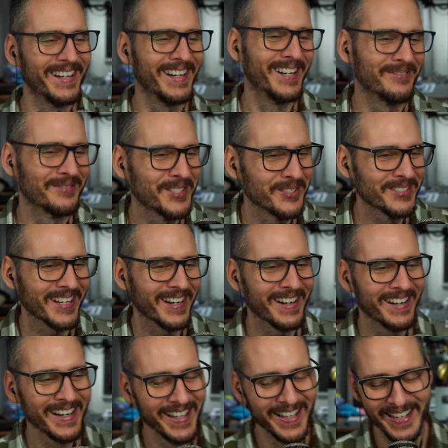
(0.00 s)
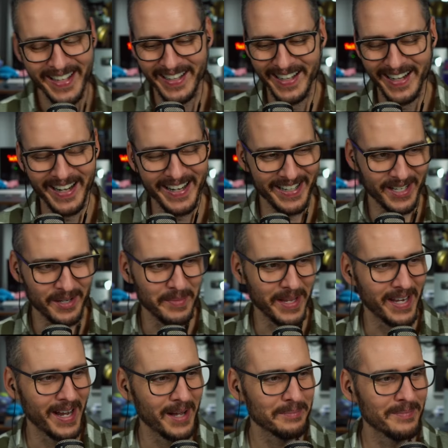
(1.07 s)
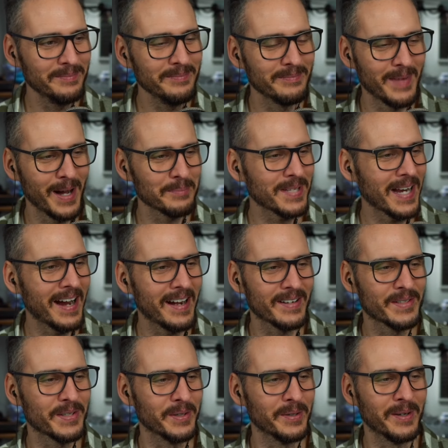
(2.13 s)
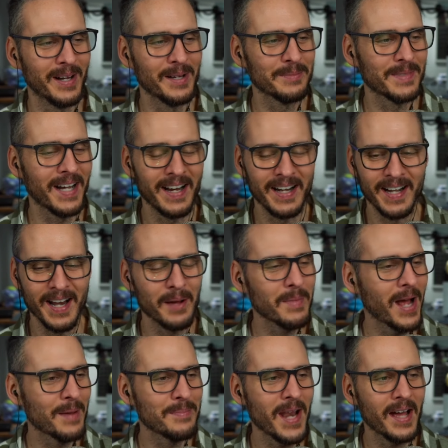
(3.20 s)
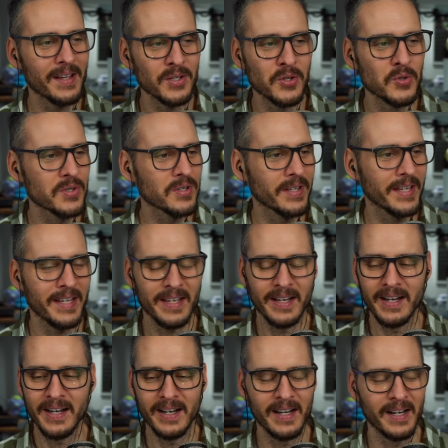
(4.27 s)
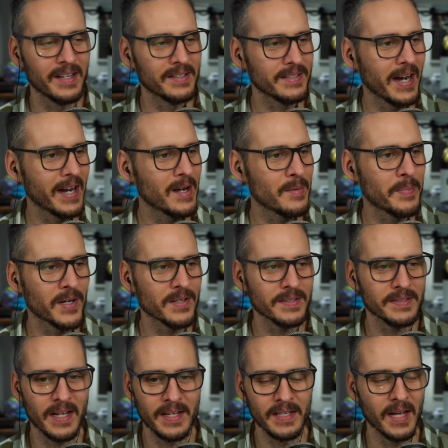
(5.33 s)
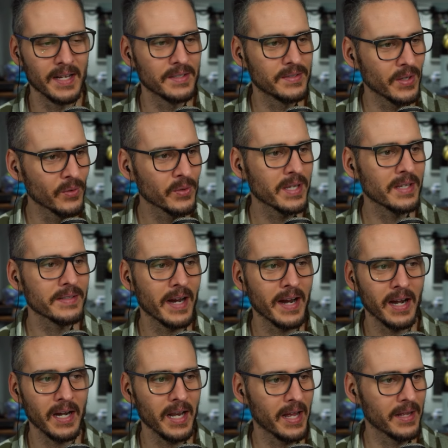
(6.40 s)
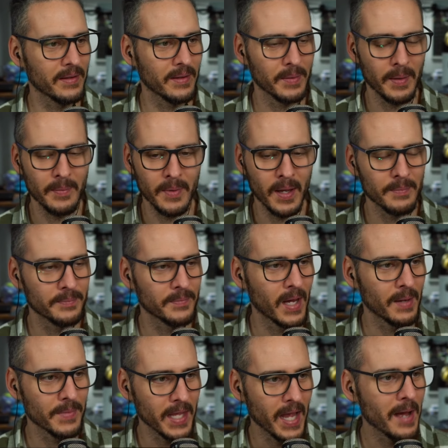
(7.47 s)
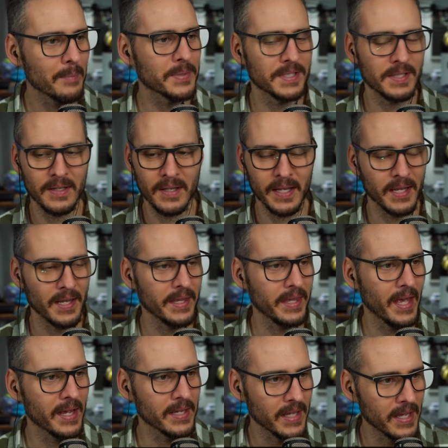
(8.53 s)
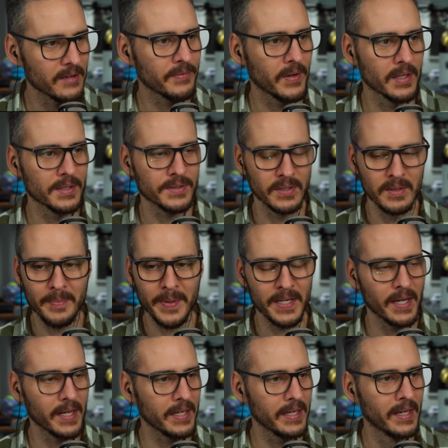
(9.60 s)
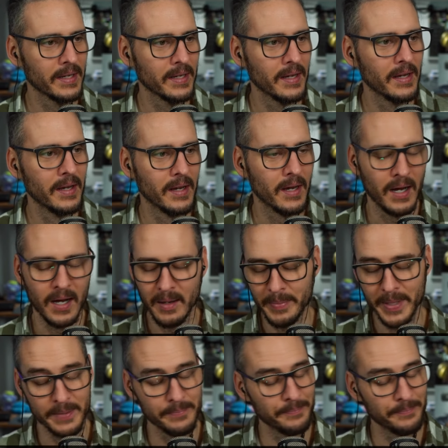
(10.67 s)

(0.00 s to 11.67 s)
I'm too tired. I hear you, man. I'm I'm tired too. I'm tired. I'm, I'm not usually uh, a tired person. I, I don't get tired. I, am I'm, I'm, I'm the opposite. Like I, I can't fall asleep at night. Uh, but